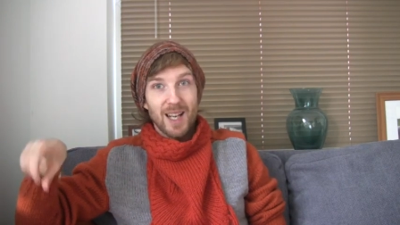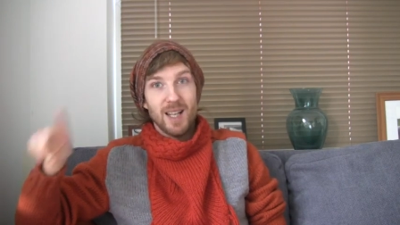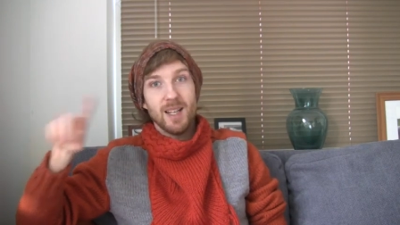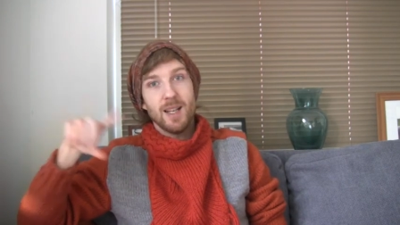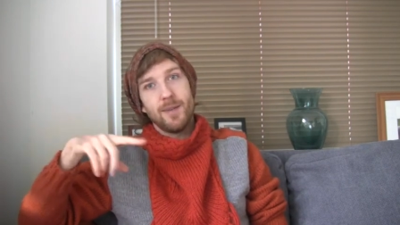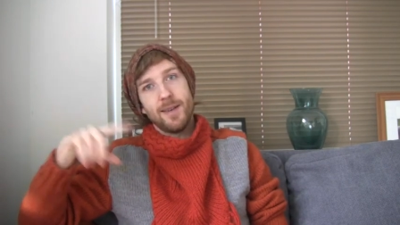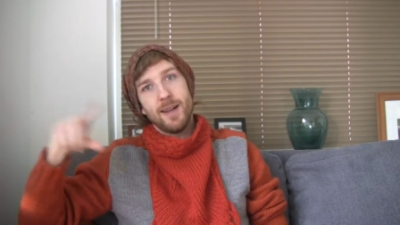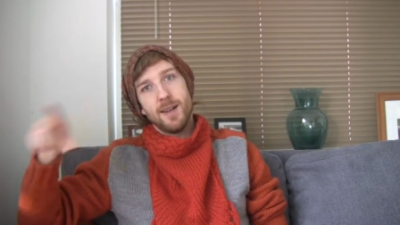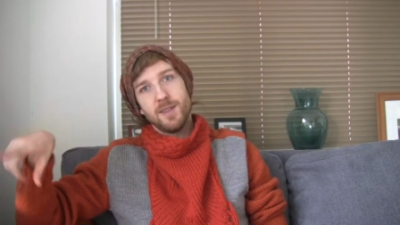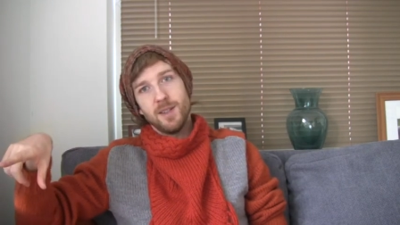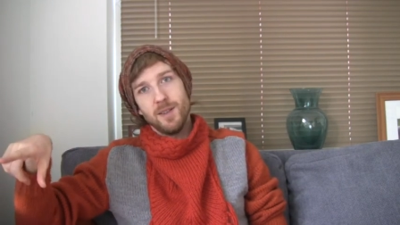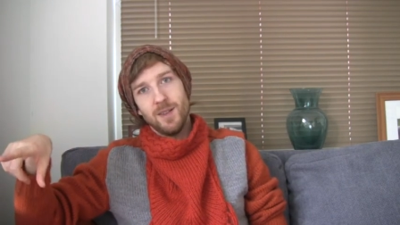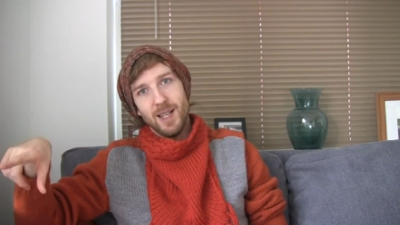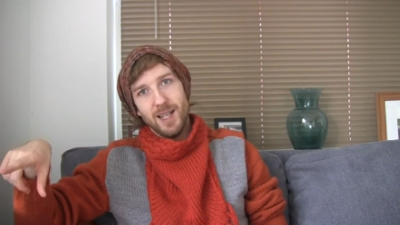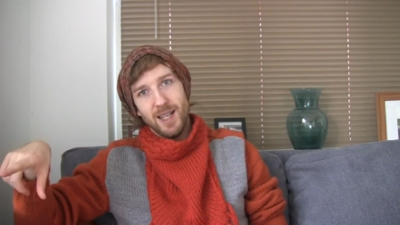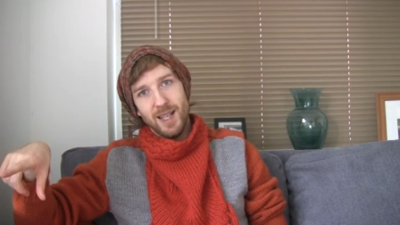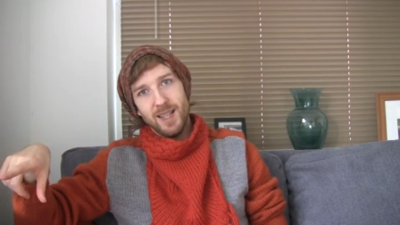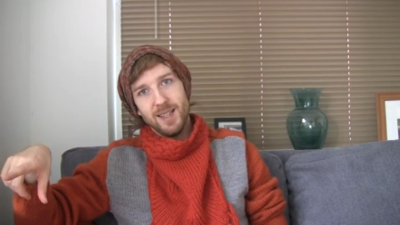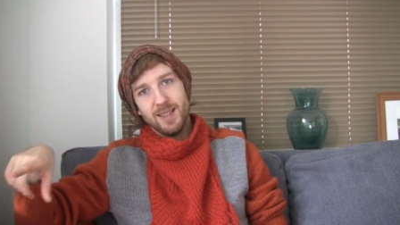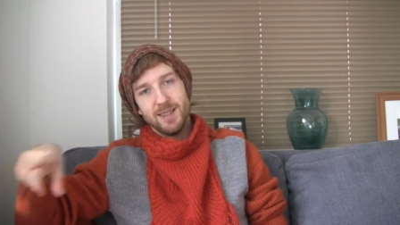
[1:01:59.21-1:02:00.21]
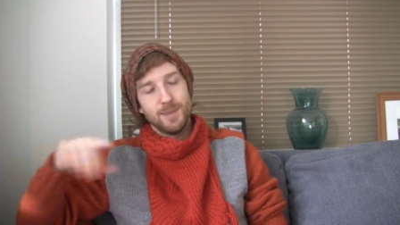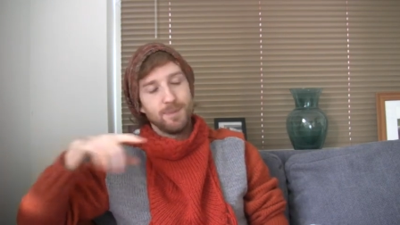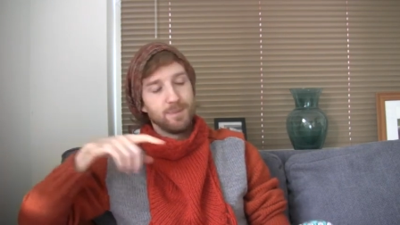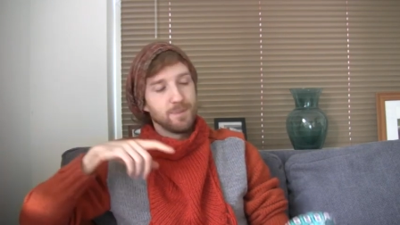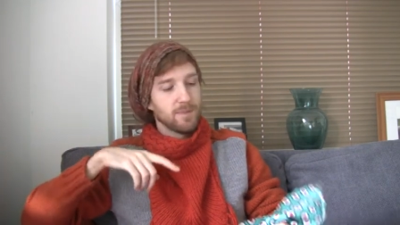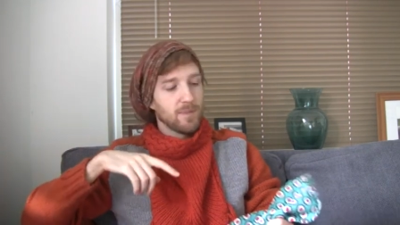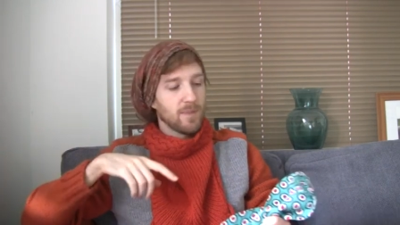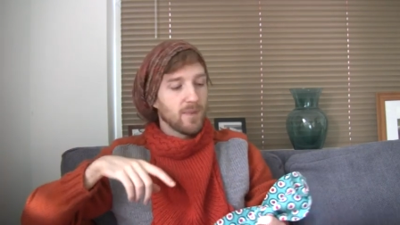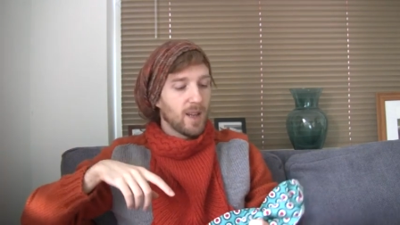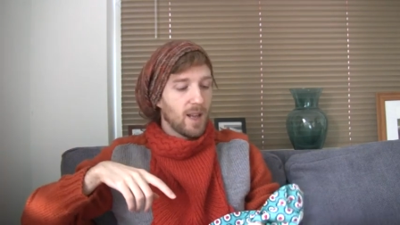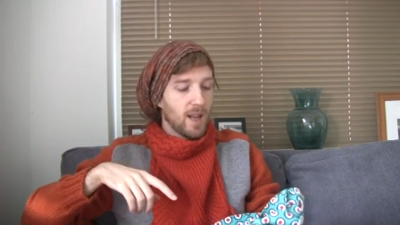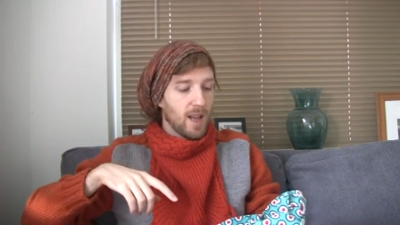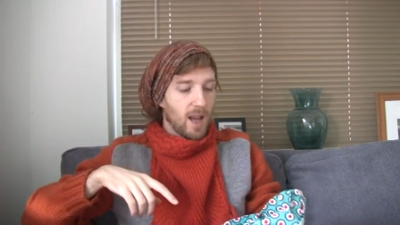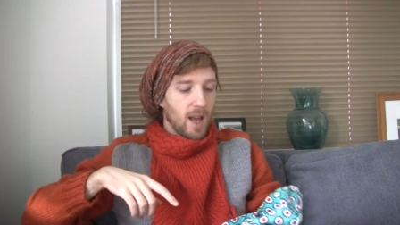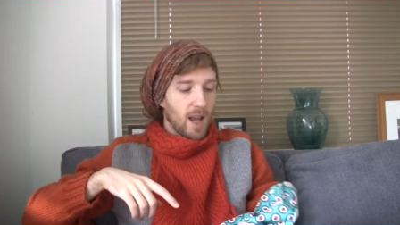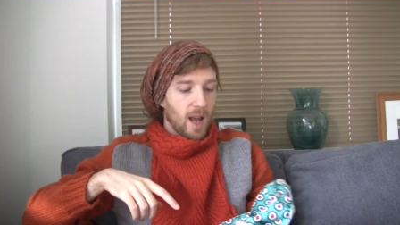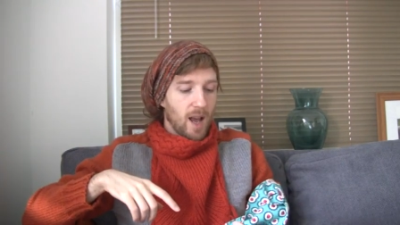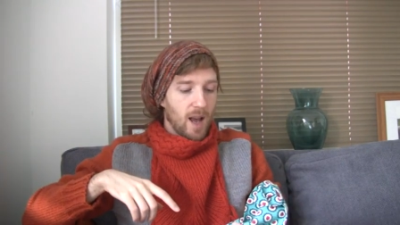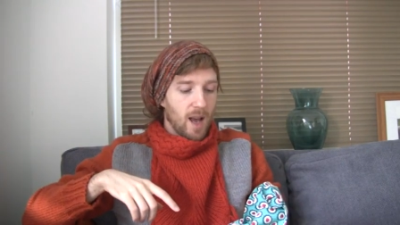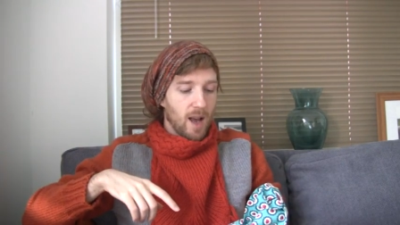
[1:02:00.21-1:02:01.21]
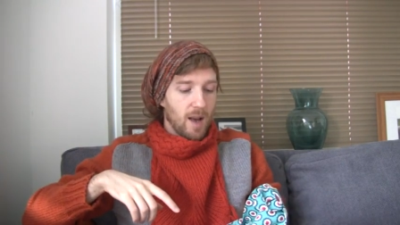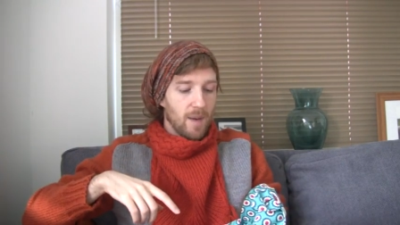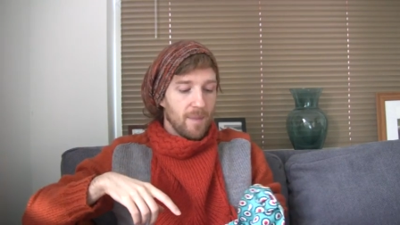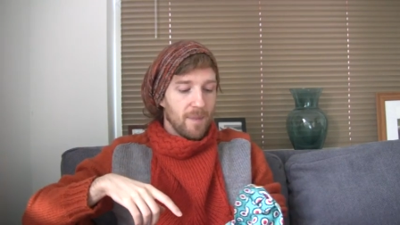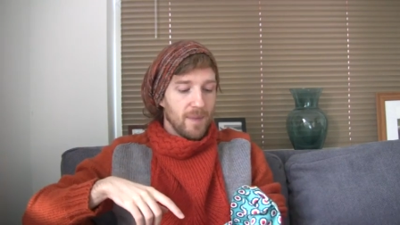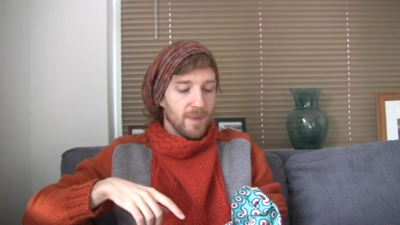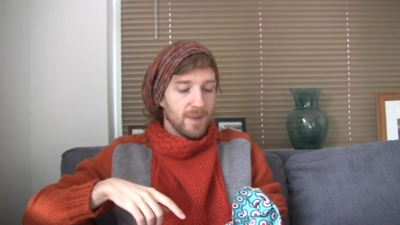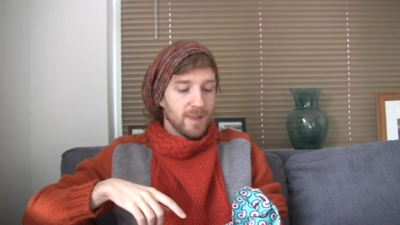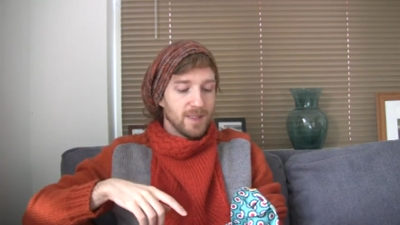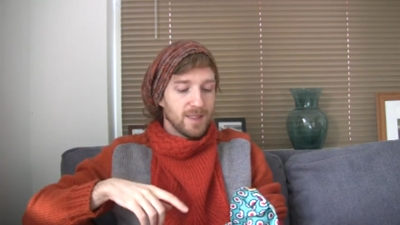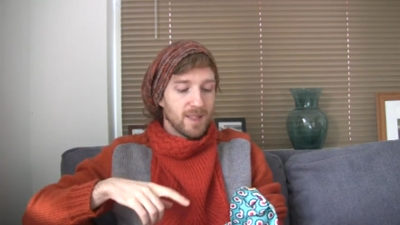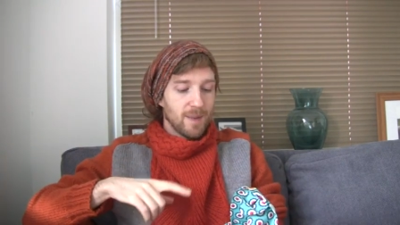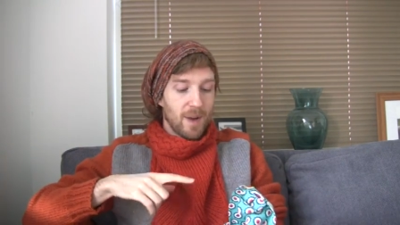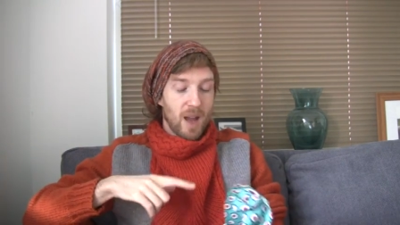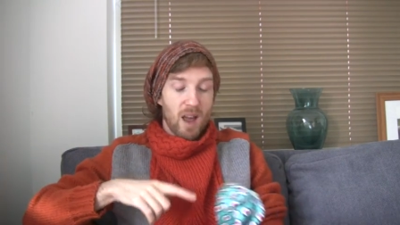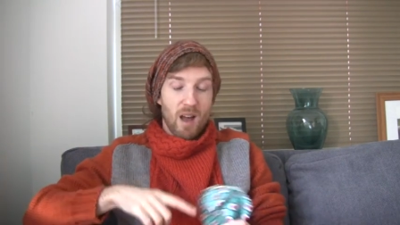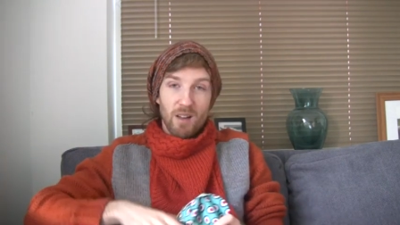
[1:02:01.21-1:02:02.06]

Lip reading: and now we have 2 kitties. So my